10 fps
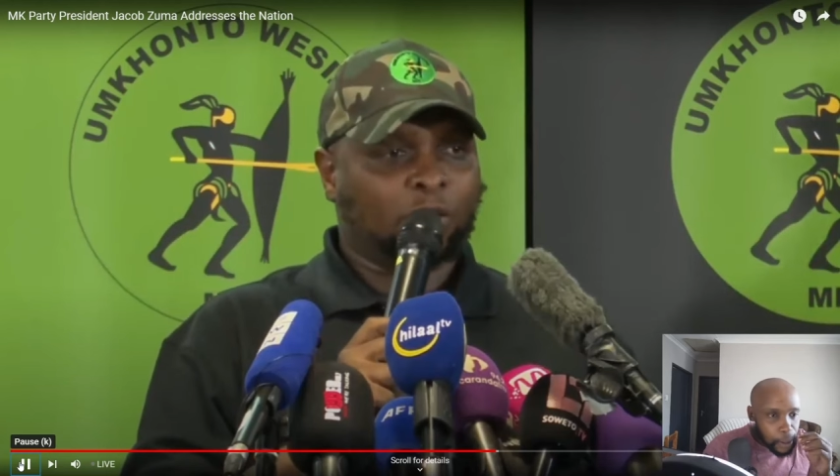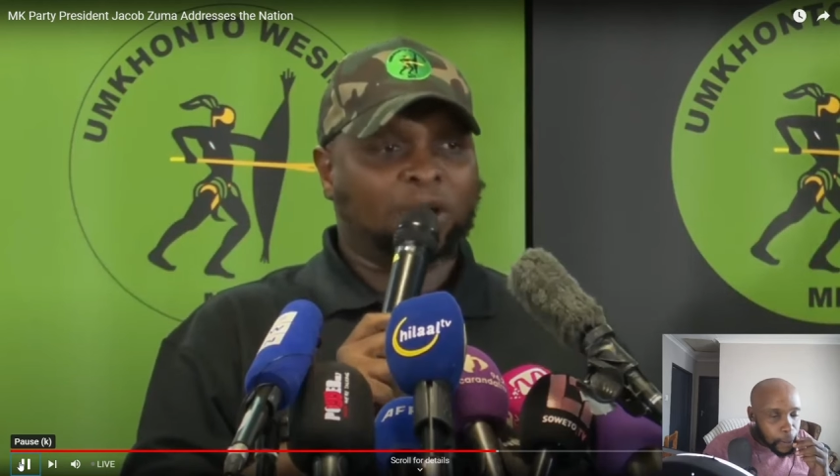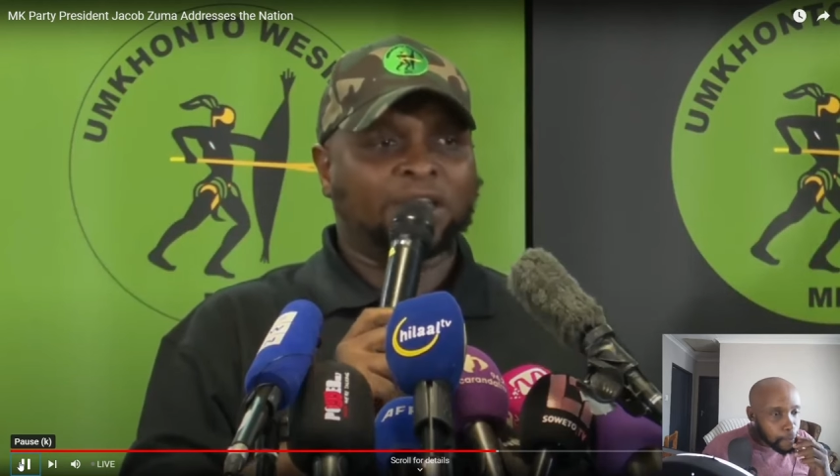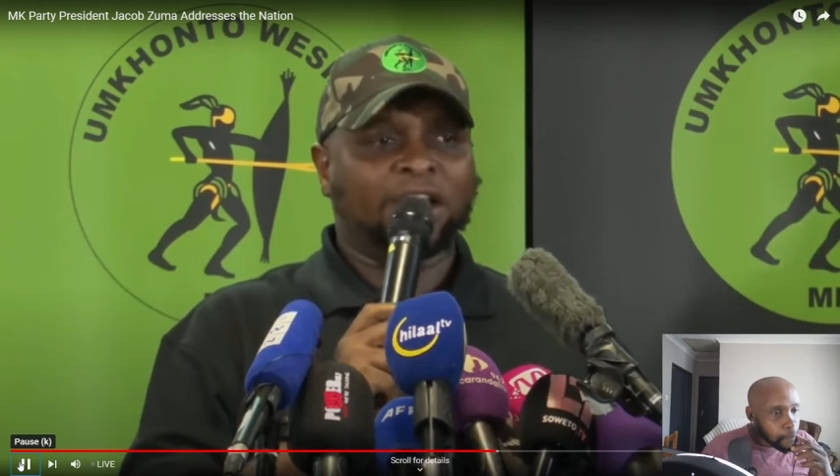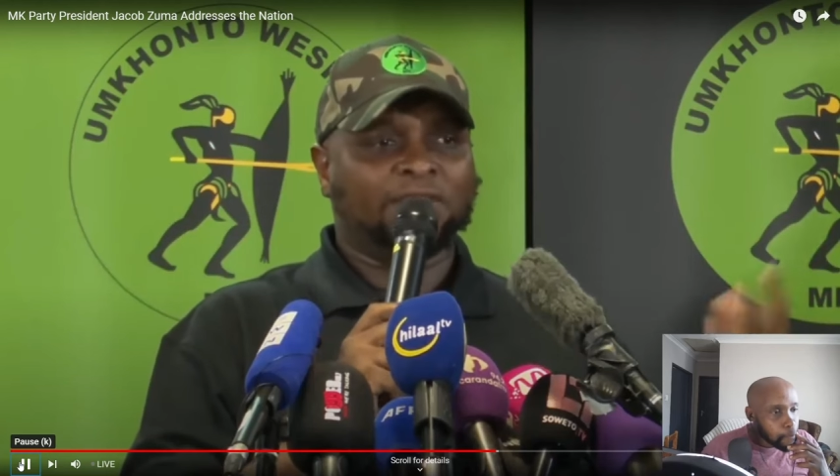
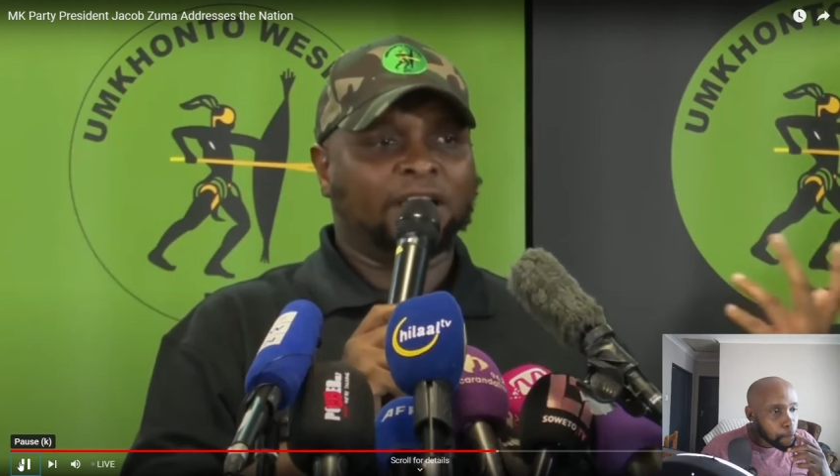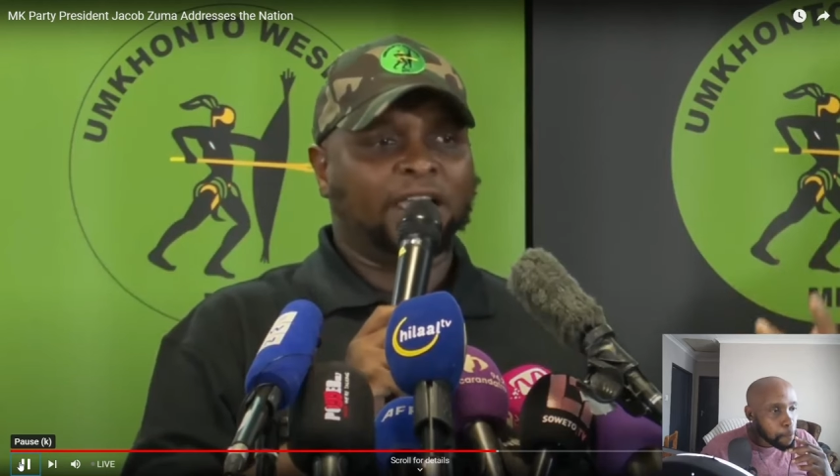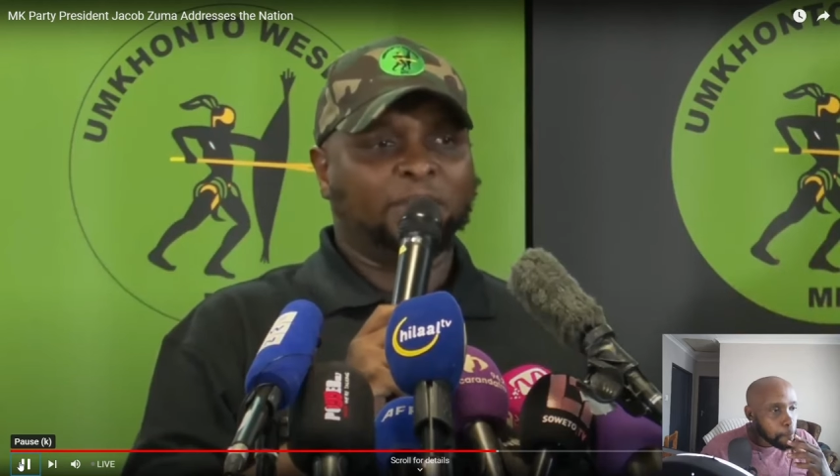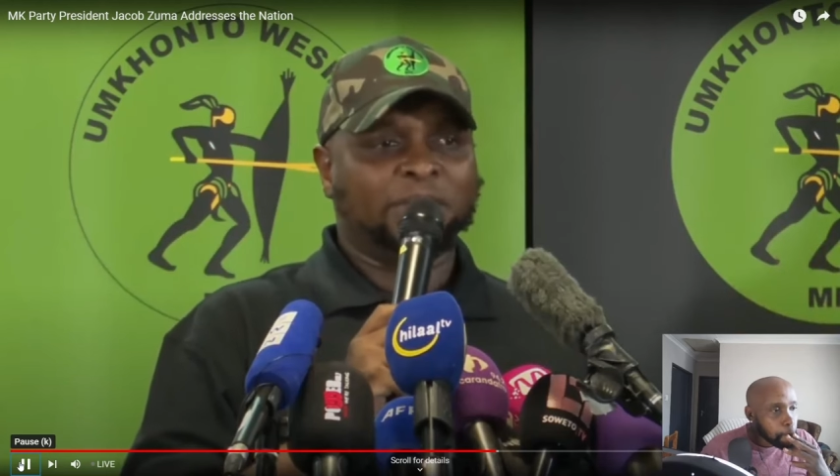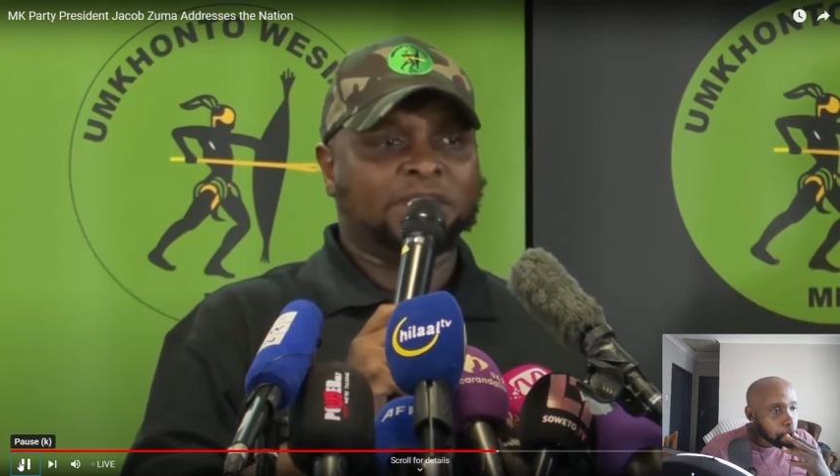Whatever
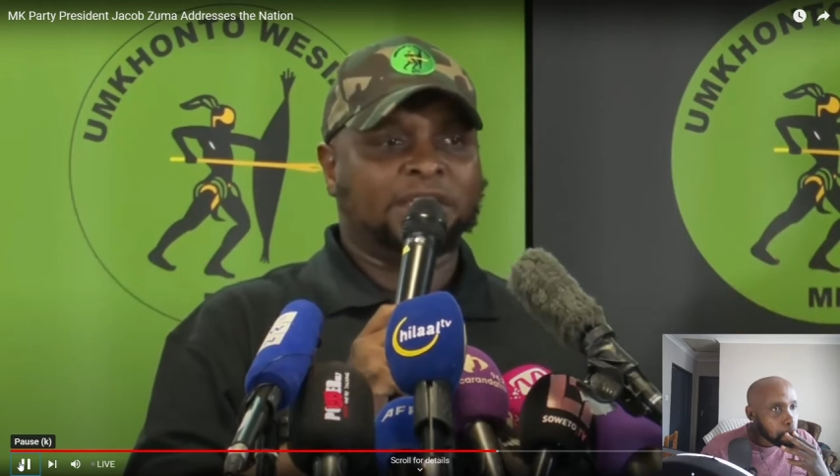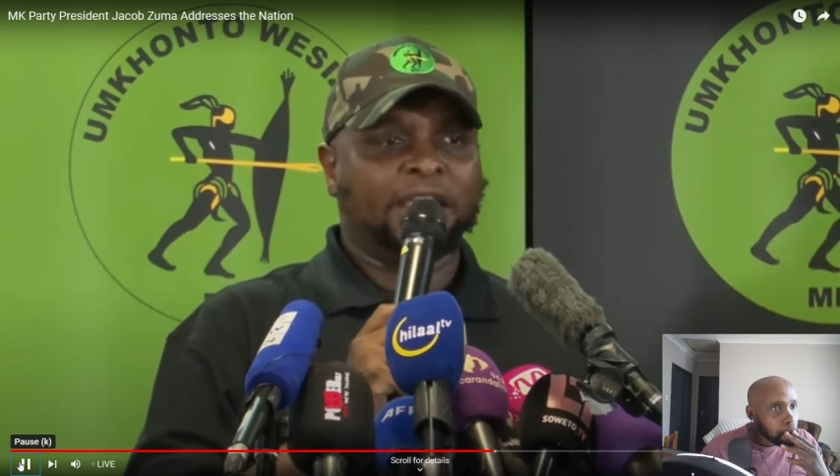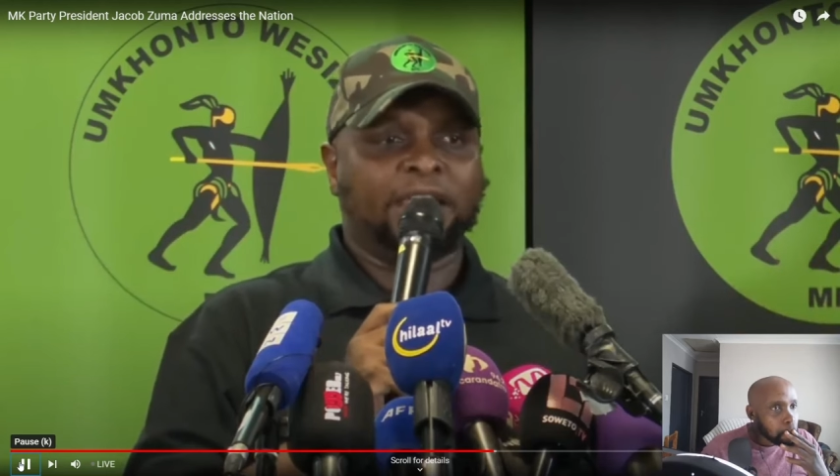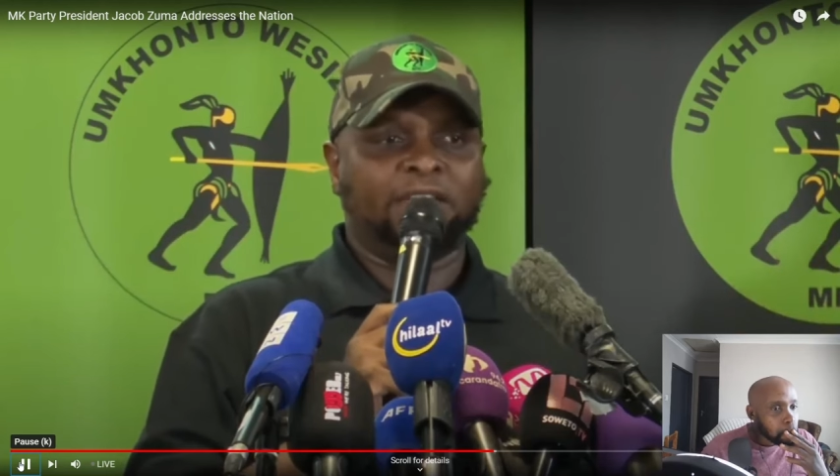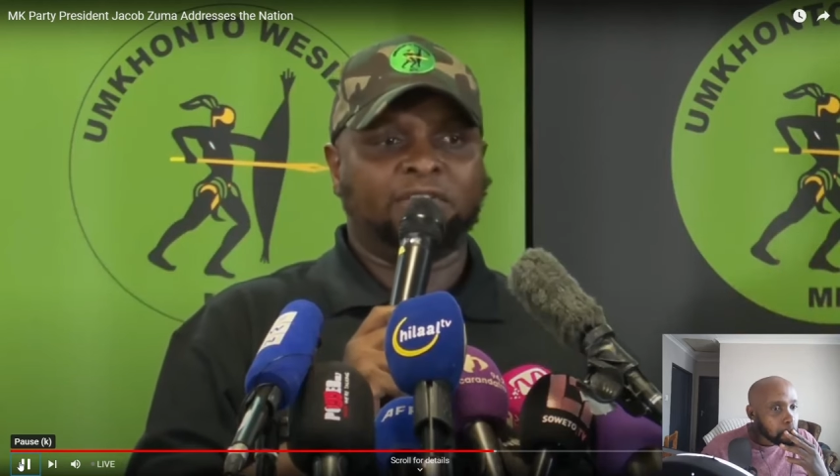can be said,